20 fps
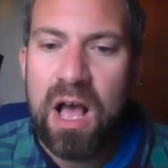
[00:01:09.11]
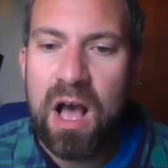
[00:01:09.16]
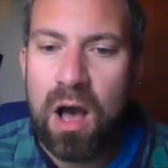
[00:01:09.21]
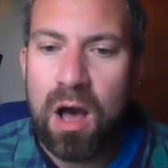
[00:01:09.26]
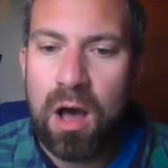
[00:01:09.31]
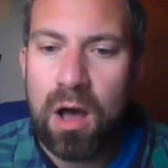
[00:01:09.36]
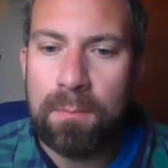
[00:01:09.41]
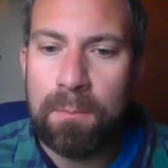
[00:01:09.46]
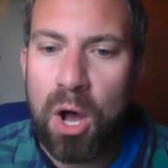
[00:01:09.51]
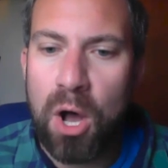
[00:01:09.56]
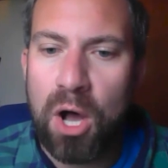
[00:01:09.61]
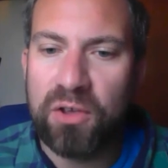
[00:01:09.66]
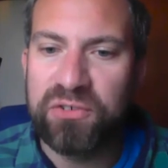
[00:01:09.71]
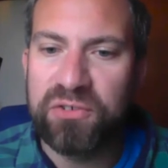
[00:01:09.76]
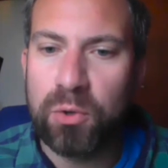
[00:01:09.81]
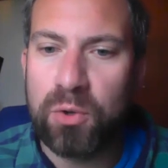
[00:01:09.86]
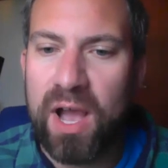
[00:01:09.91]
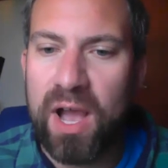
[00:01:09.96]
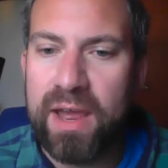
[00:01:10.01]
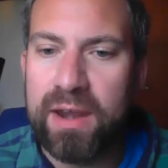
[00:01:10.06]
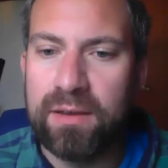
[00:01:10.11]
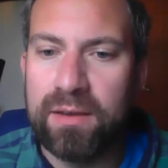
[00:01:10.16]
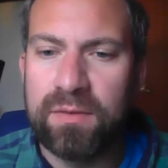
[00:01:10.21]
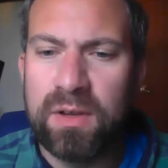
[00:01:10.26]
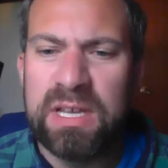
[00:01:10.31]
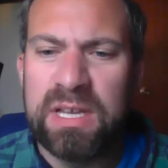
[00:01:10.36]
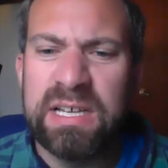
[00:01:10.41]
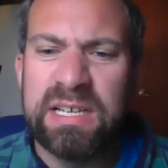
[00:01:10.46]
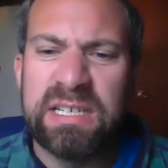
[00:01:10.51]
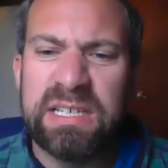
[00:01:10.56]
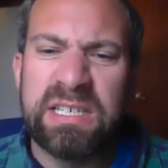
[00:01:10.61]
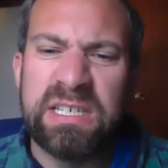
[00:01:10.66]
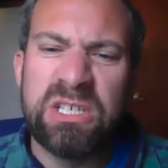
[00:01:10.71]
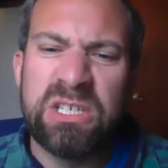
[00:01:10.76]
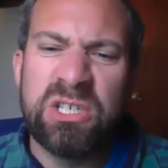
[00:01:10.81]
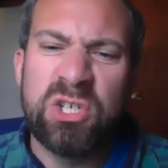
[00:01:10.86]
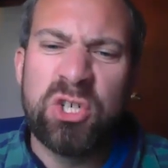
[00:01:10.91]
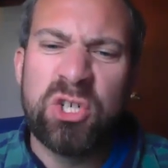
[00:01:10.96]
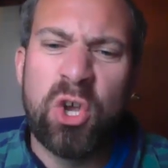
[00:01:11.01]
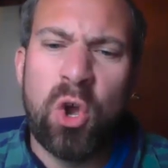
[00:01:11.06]
Um, also, kind of
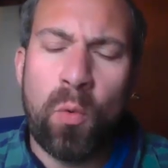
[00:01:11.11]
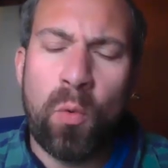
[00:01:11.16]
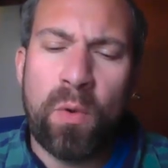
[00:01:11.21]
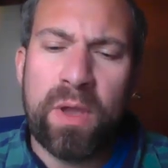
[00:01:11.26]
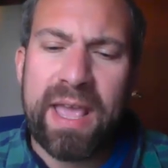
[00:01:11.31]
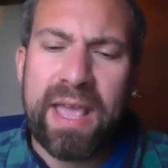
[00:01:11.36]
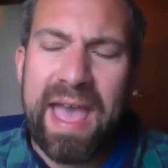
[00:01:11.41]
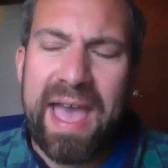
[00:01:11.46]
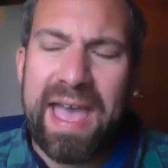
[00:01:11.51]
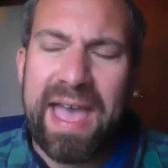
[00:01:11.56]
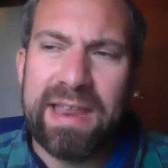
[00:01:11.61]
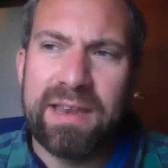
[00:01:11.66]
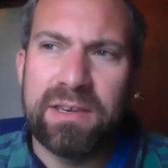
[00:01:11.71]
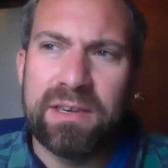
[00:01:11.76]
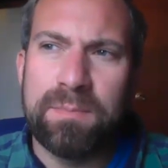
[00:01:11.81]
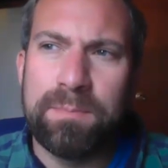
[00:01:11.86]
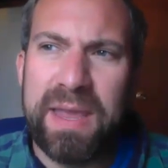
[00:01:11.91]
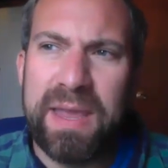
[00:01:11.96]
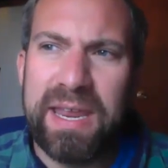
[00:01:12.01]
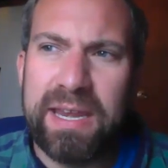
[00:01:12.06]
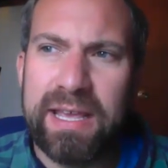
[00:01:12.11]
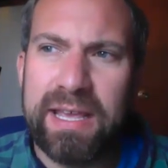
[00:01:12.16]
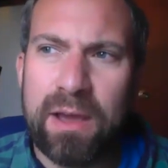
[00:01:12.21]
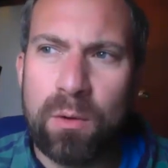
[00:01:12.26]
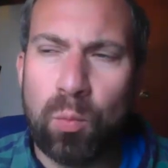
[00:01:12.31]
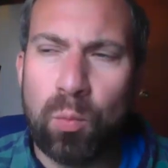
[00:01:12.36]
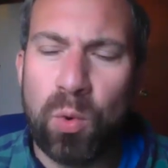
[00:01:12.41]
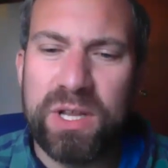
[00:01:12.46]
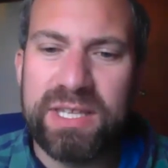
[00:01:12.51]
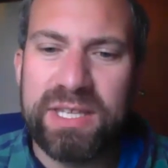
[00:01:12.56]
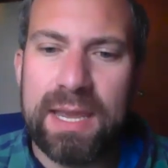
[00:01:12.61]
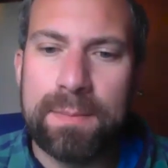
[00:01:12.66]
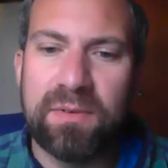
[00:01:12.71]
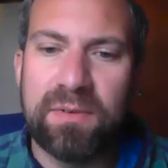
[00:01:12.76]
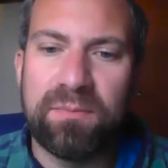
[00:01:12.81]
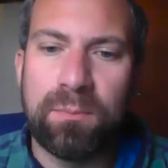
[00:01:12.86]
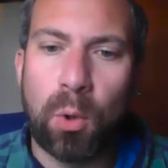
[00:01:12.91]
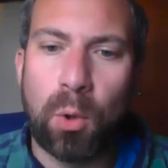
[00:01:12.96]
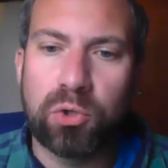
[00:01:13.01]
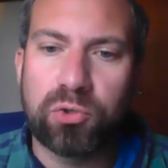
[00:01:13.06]
going at and debating on what type
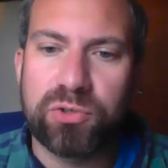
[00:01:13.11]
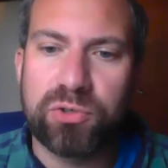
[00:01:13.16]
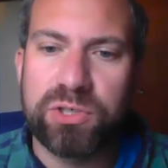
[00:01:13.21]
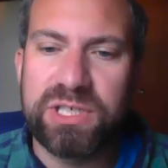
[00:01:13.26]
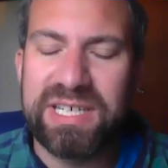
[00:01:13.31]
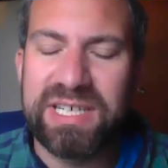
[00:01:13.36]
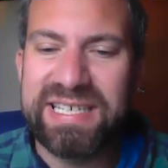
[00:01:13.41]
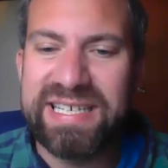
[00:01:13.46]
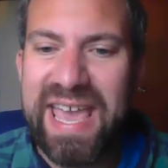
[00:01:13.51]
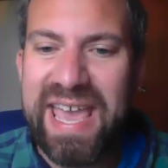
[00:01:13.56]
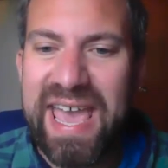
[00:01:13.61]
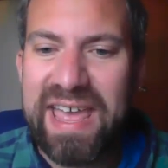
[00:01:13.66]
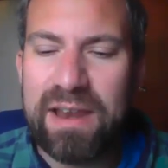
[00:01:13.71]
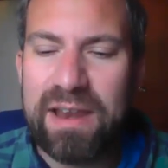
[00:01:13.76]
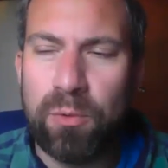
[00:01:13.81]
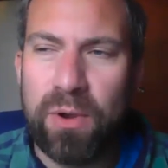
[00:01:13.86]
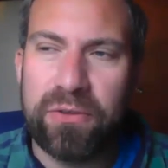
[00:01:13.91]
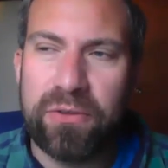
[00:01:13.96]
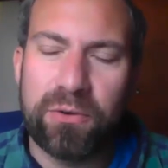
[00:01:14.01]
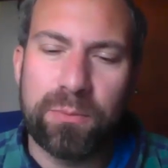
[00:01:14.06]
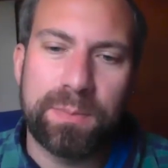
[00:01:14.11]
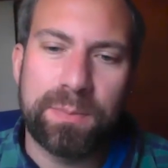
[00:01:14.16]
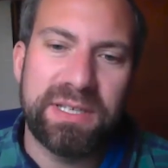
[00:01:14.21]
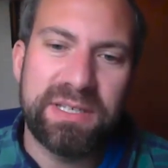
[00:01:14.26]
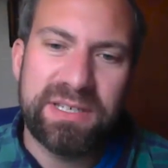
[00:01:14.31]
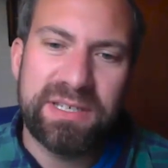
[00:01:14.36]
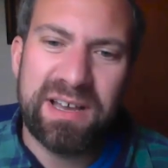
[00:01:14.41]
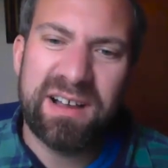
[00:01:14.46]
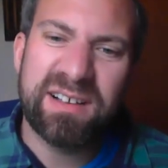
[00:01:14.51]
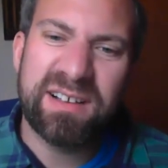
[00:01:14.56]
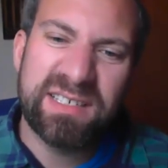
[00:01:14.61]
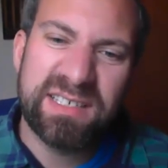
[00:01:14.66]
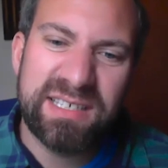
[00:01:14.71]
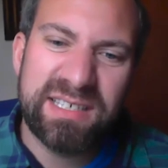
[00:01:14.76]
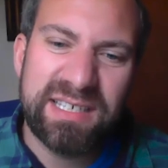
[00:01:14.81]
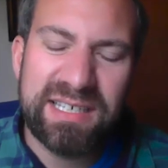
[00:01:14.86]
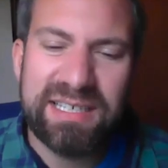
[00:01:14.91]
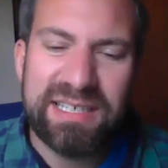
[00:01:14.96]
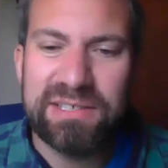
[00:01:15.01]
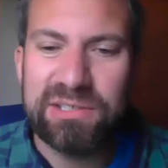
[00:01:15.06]
of poultry to get, whether it be ducks,
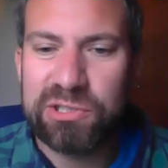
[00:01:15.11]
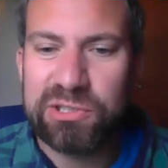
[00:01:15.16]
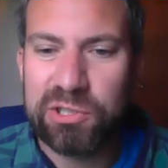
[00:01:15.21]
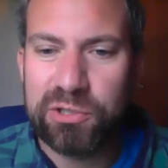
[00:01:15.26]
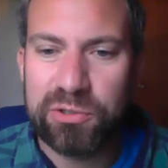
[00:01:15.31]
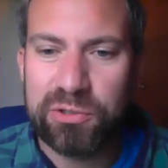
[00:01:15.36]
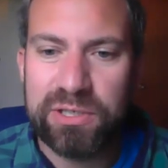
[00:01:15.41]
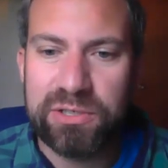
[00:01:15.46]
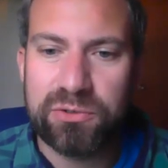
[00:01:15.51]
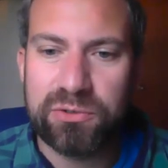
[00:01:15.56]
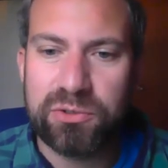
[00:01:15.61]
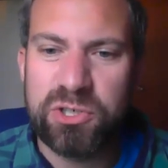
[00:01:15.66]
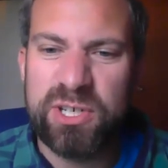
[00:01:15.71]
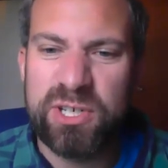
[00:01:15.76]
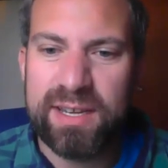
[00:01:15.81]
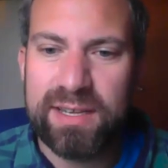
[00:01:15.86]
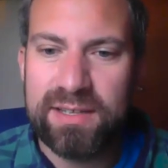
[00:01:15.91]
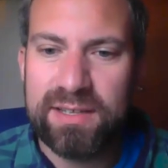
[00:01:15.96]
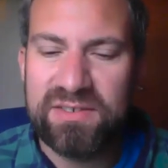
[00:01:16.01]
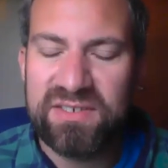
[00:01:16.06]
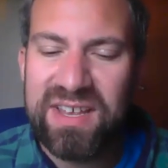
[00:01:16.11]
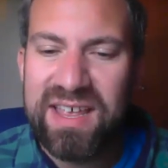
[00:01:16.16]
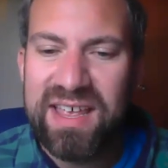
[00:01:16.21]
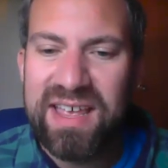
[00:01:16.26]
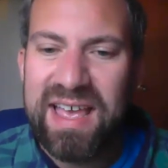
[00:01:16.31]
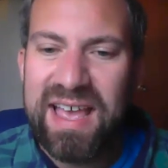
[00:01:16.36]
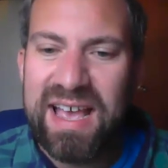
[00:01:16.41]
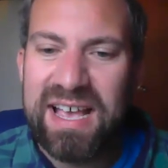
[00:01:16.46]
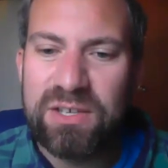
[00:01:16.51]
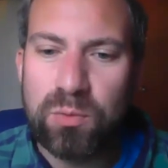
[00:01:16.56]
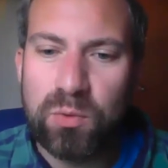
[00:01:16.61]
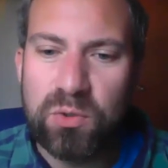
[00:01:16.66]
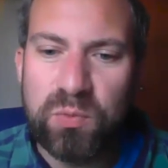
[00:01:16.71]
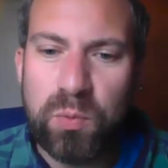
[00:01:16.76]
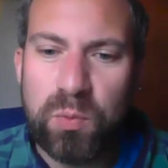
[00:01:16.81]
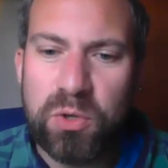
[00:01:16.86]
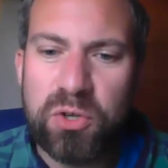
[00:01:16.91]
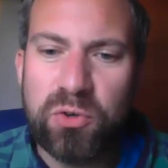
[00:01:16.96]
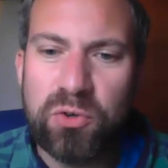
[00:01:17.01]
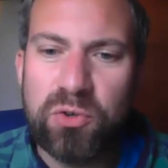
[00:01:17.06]
geese, turkeys, or chickens, as well as
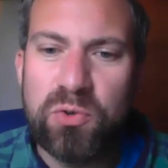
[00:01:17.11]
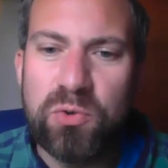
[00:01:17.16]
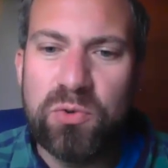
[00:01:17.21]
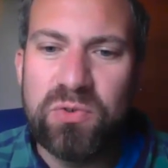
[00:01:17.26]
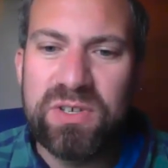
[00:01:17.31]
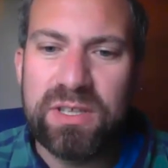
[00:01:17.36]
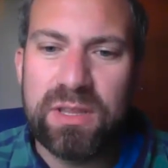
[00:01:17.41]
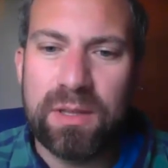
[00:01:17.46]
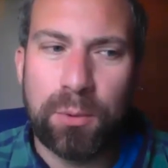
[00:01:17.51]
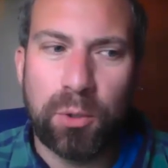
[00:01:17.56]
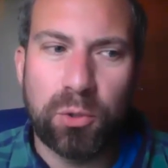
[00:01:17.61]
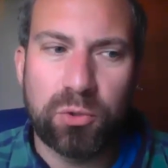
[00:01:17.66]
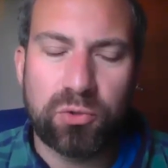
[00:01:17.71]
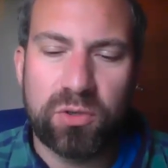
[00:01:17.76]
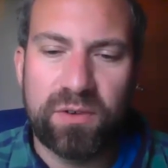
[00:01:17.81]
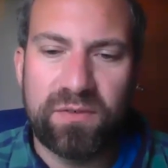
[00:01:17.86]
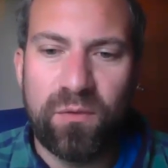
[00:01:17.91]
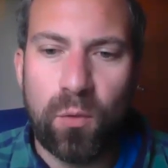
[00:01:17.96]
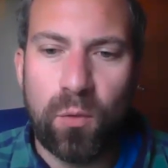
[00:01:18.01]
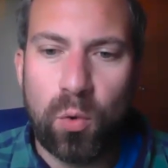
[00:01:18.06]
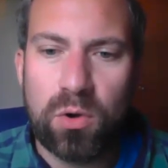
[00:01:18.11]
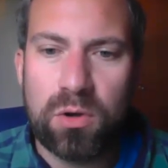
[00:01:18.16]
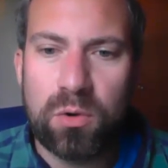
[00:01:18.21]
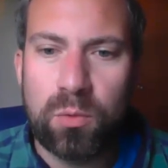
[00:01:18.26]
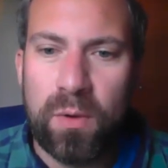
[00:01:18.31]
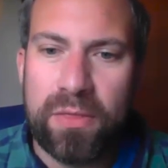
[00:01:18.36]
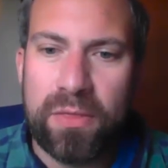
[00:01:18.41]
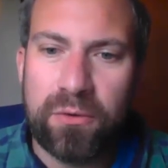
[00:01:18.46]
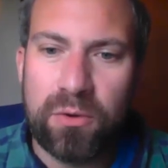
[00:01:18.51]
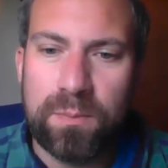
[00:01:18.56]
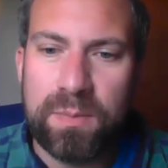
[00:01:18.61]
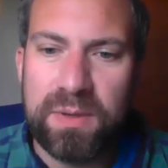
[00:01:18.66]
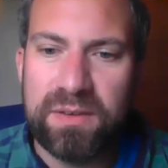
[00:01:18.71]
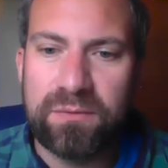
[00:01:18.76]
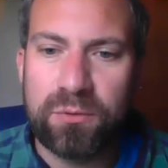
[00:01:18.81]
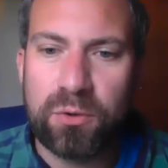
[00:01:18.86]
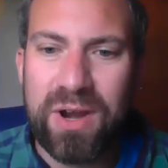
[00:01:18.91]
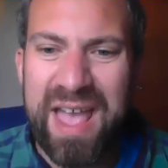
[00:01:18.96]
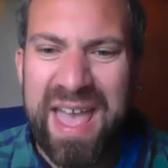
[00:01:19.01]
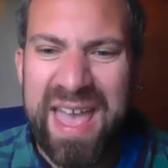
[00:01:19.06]
what you're using the poultry for, whether it be
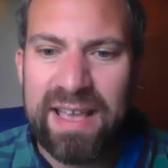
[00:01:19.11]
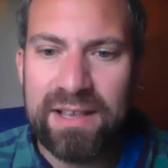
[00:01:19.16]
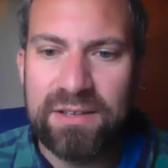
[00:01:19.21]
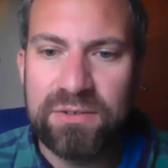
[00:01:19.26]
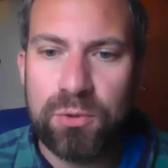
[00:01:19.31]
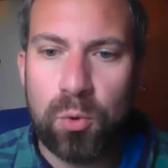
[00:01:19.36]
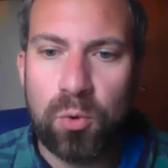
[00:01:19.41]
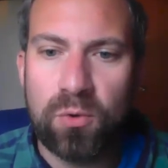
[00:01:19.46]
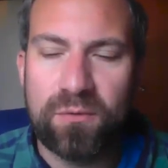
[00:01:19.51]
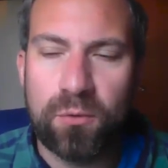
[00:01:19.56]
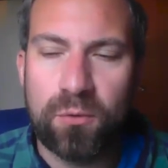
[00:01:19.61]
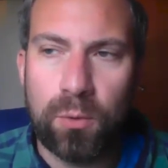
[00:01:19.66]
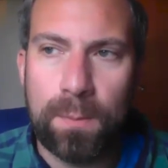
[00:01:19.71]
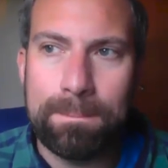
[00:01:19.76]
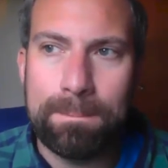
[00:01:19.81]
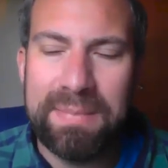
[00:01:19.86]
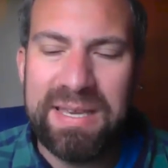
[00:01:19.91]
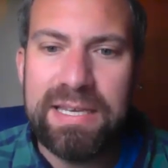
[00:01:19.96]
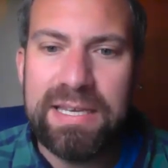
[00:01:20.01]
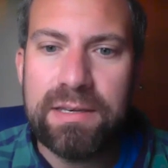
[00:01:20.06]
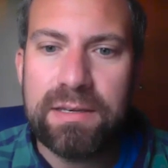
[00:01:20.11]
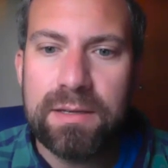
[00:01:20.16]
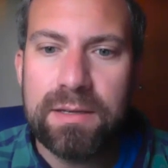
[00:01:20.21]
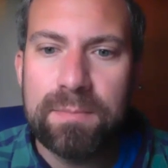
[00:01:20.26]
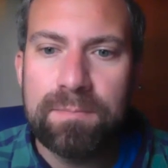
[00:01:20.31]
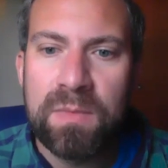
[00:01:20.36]
for eggs or for meat.